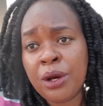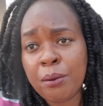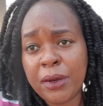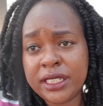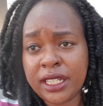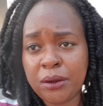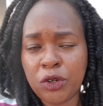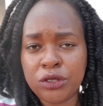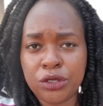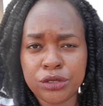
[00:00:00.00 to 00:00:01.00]
my time
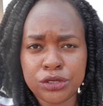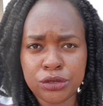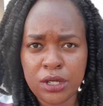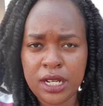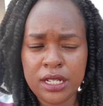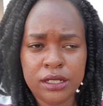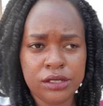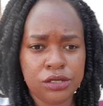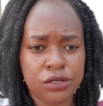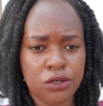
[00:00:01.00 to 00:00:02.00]
all goes to her.
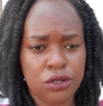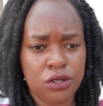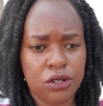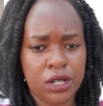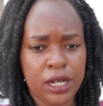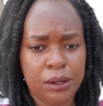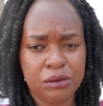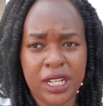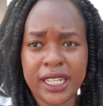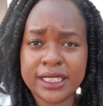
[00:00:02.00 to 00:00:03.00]
So
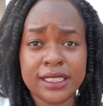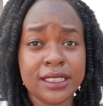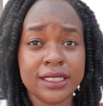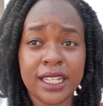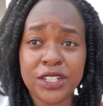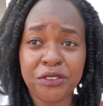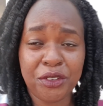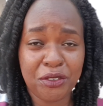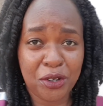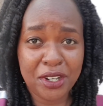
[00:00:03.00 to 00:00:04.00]
I guess this is the end of the
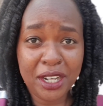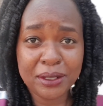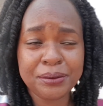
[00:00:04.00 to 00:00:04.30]
vlog.